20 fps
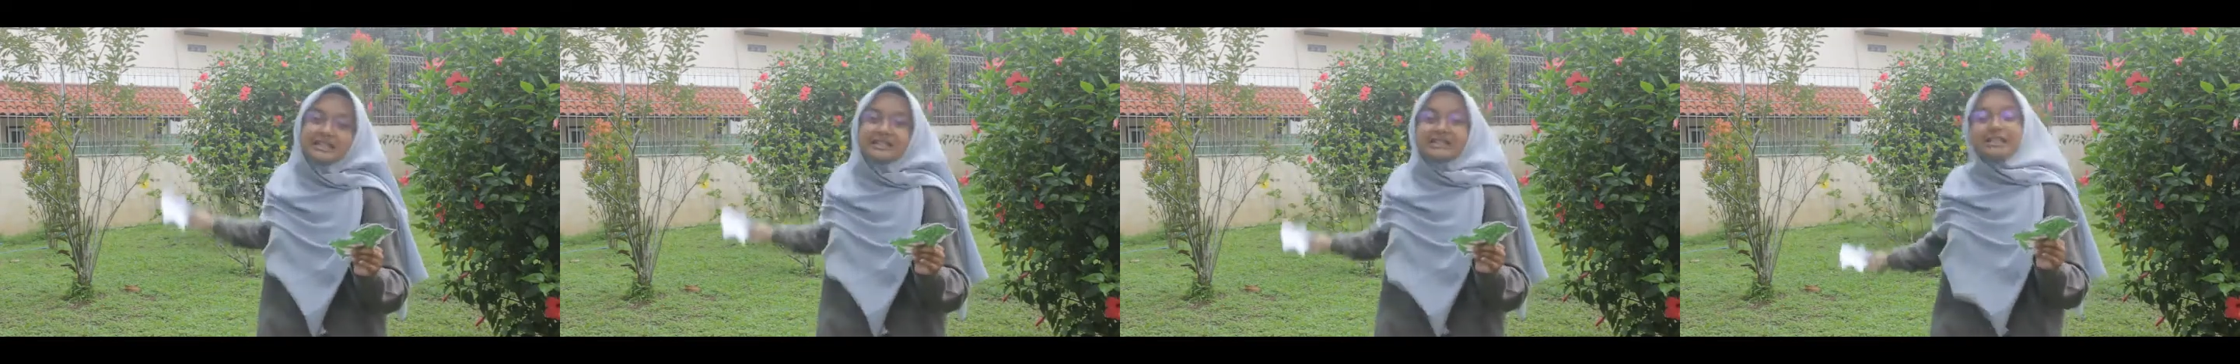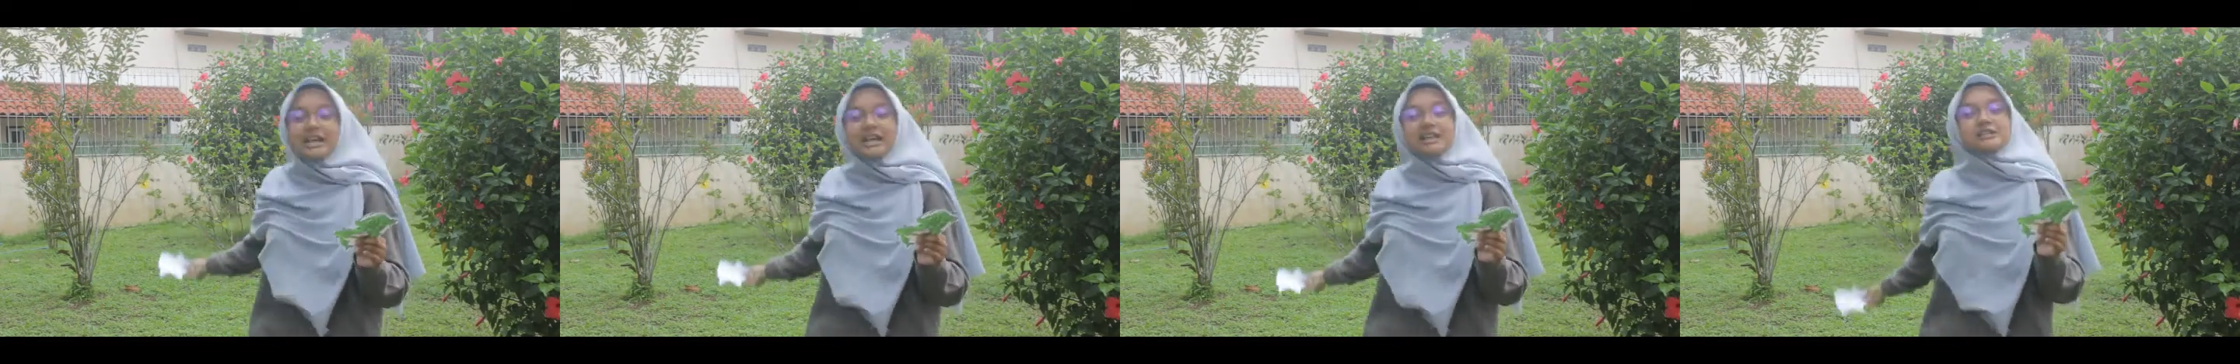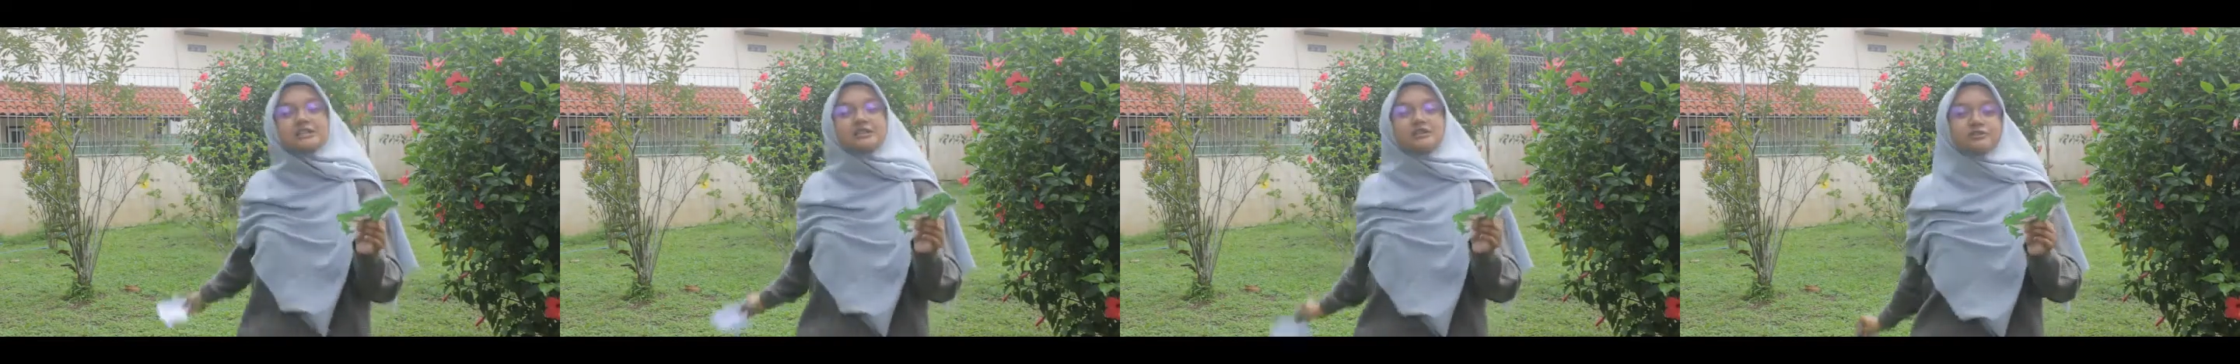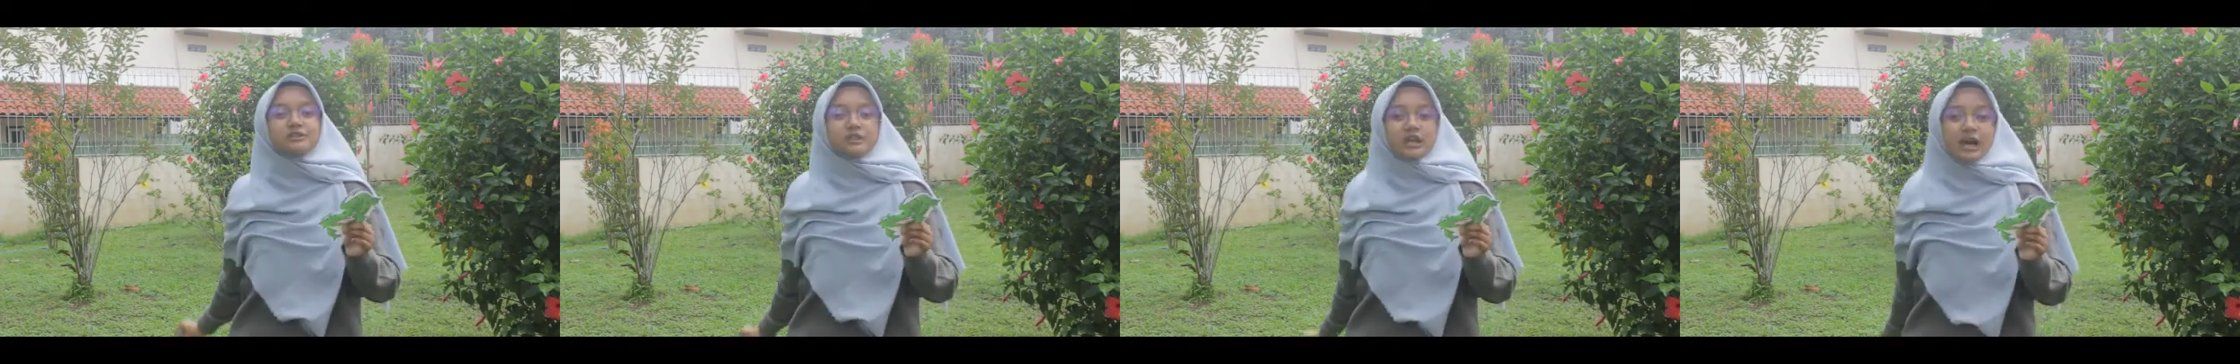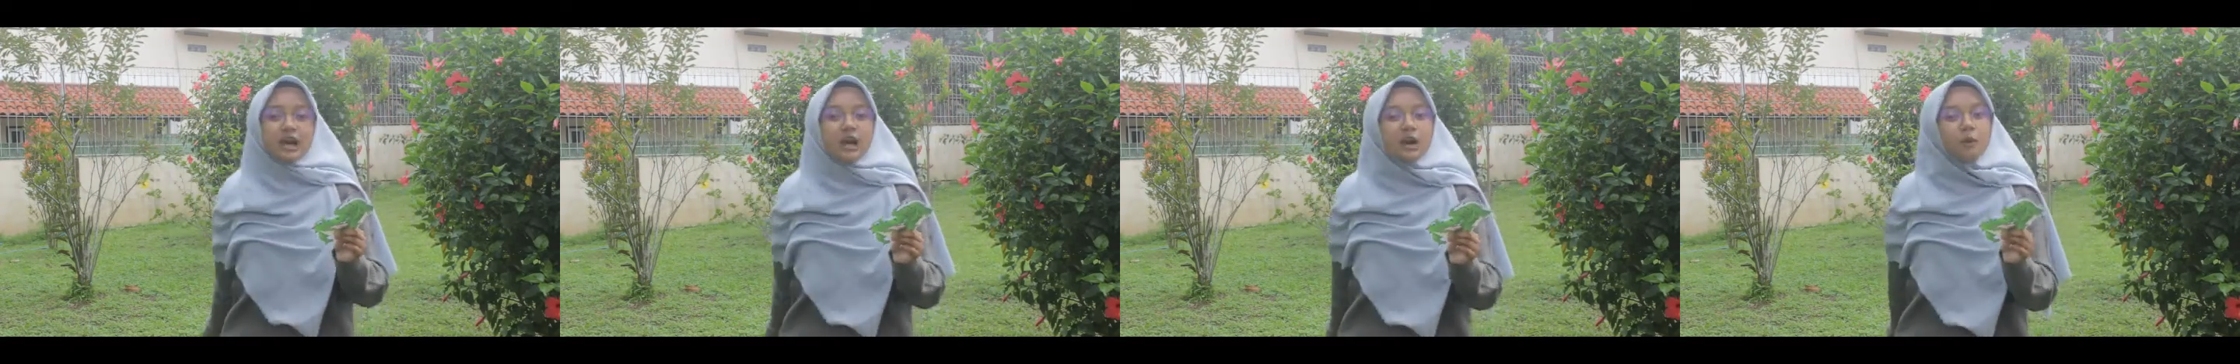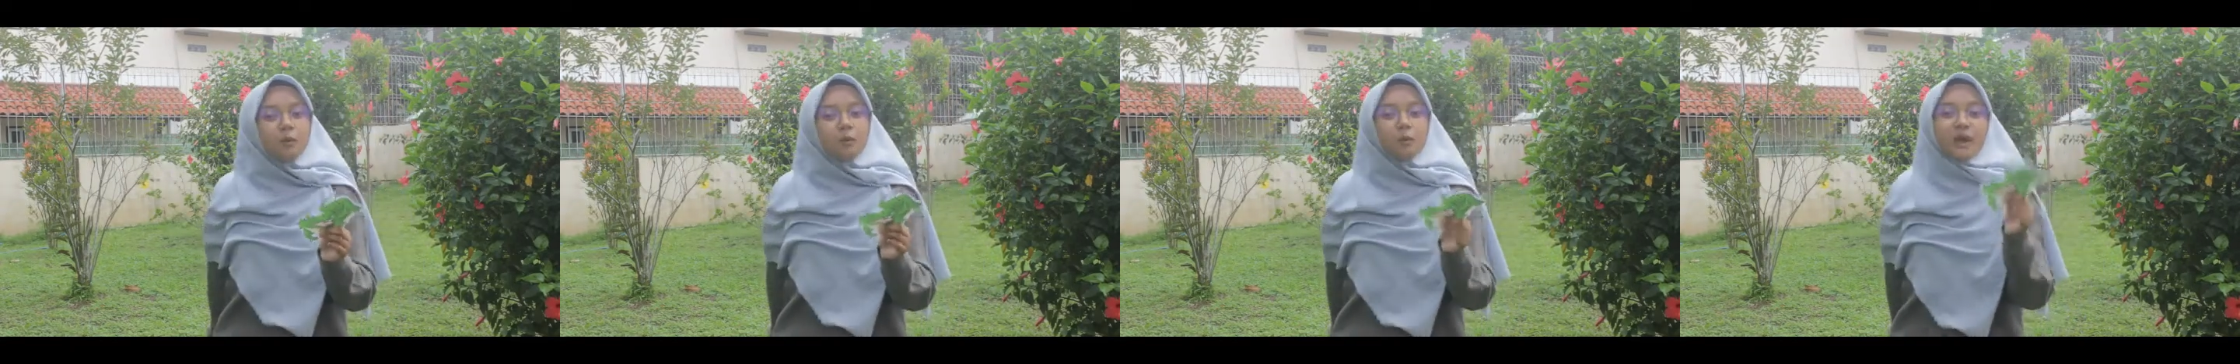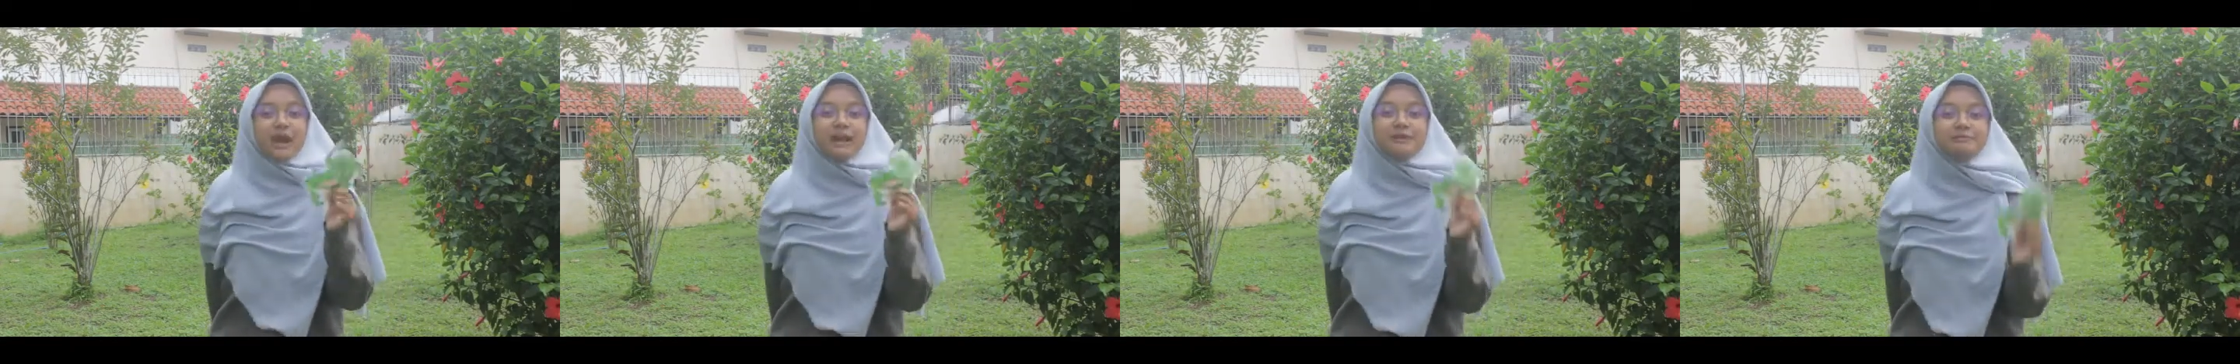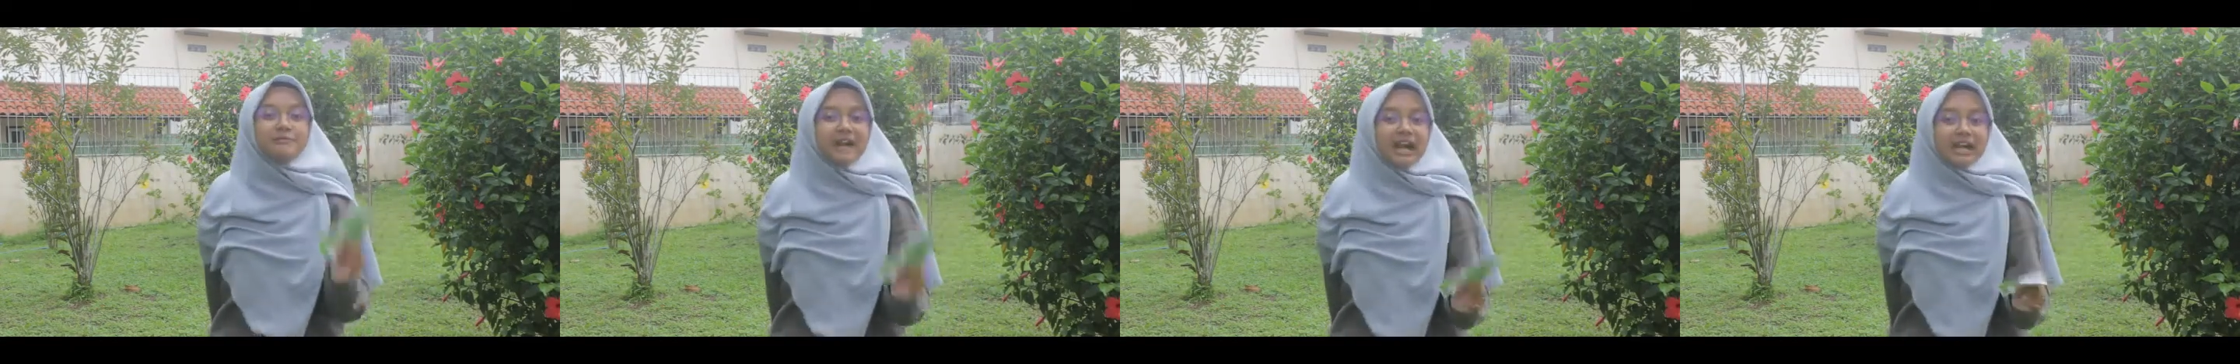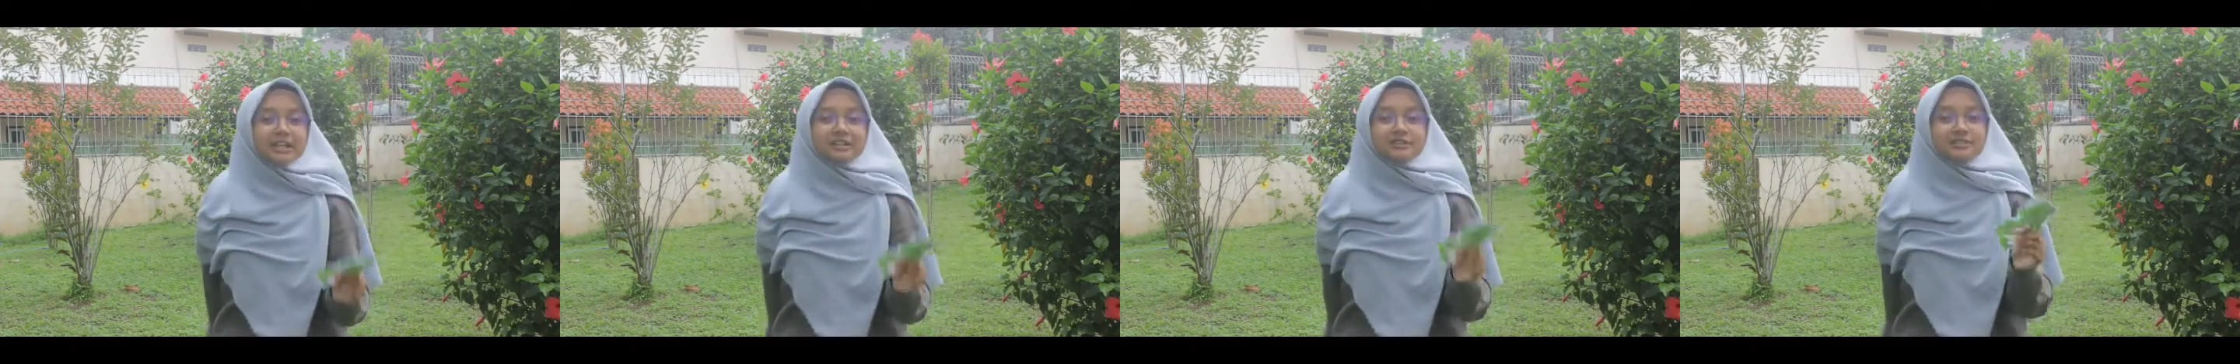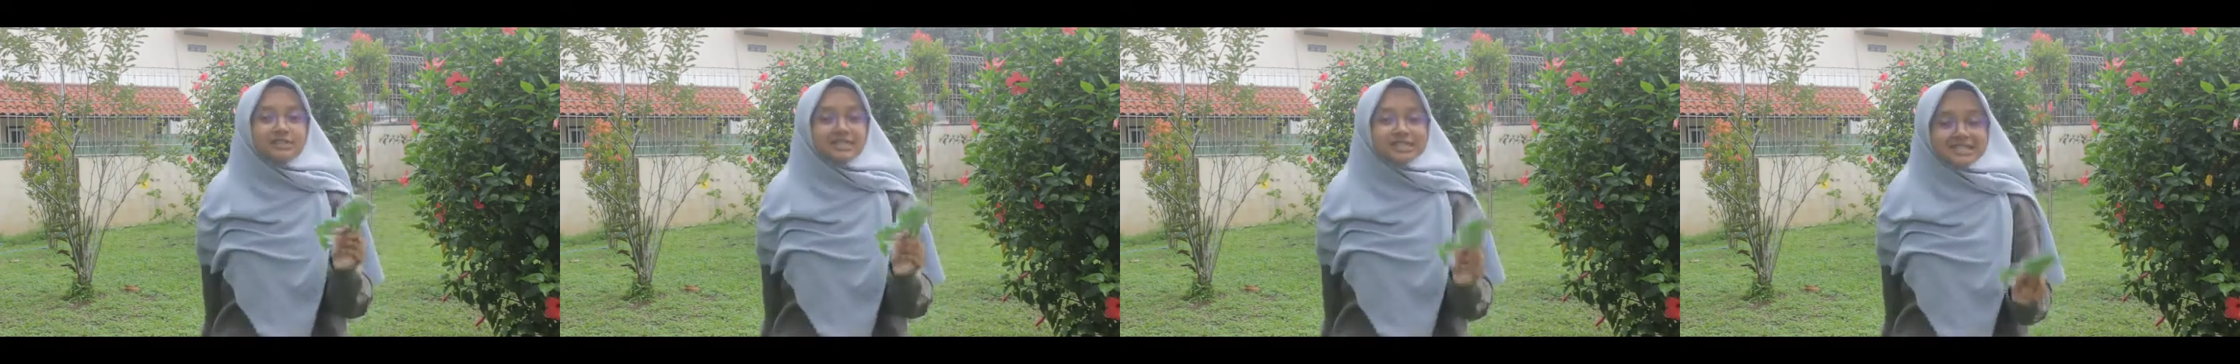Then Sura went back
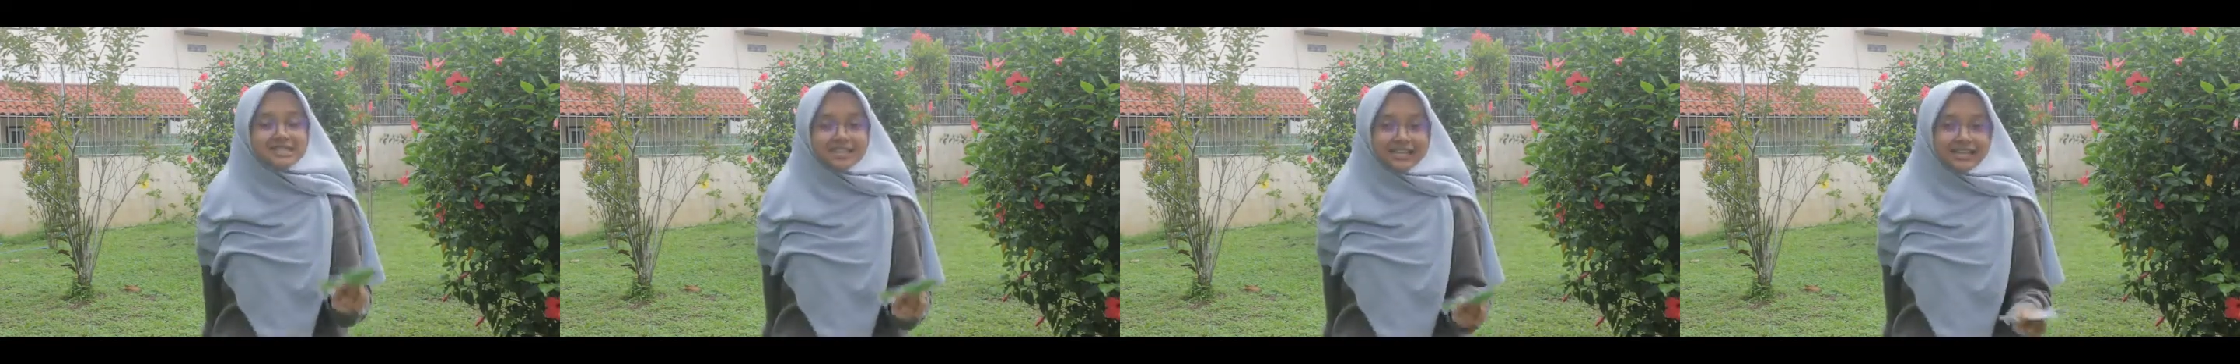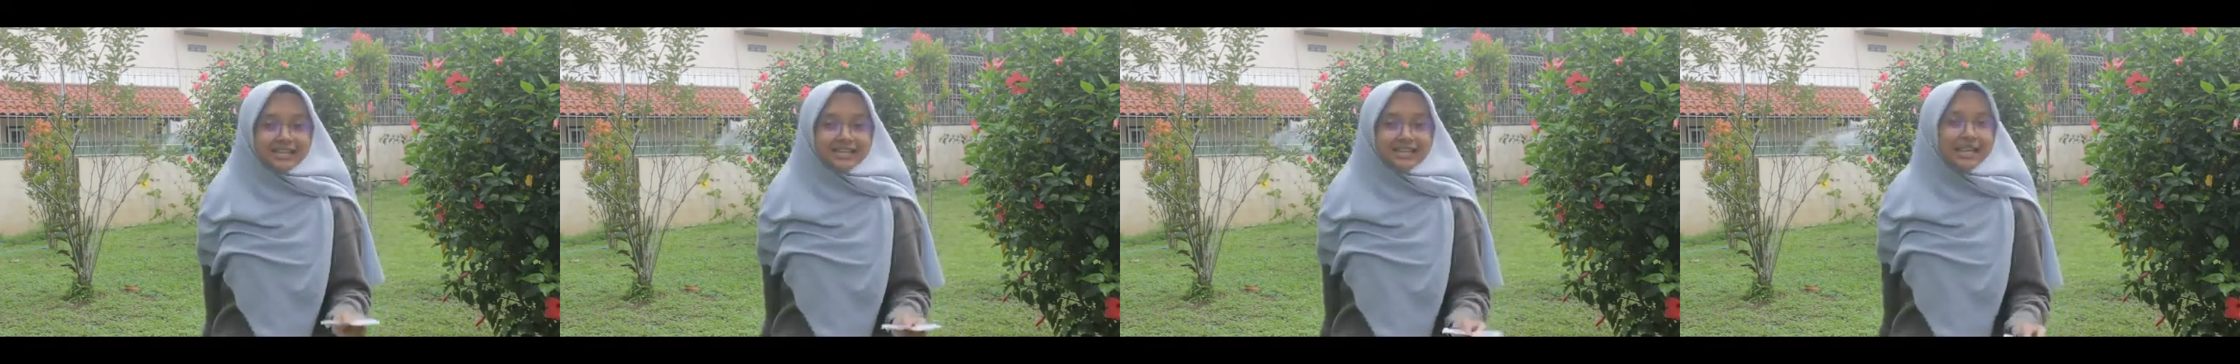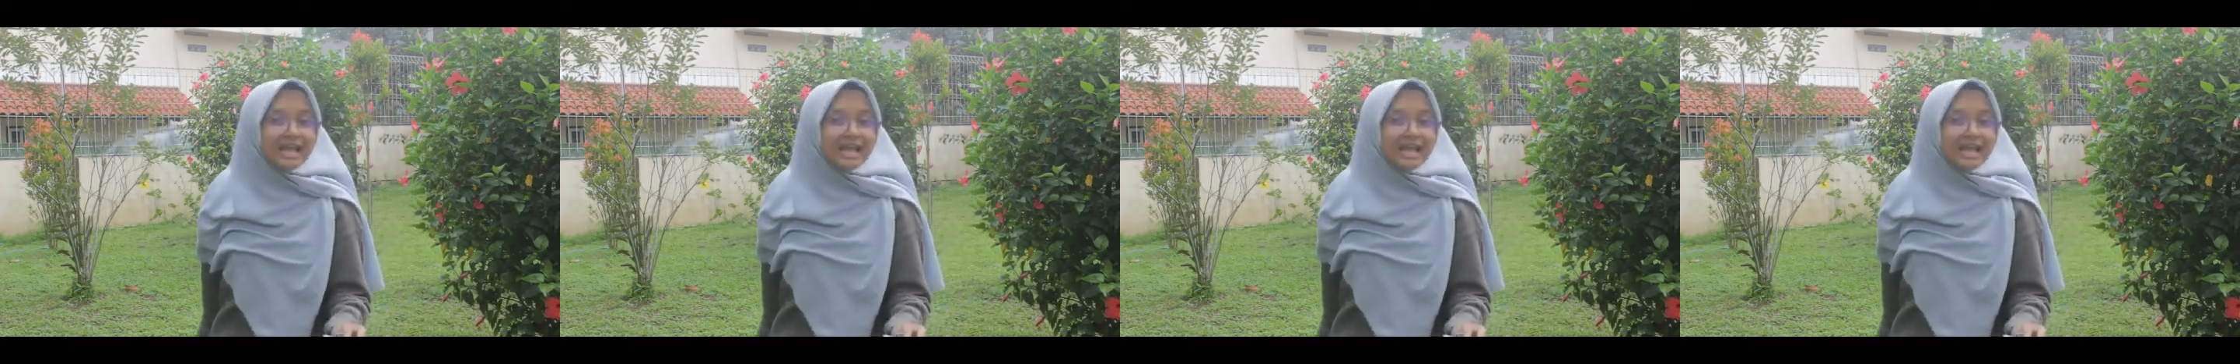to the sea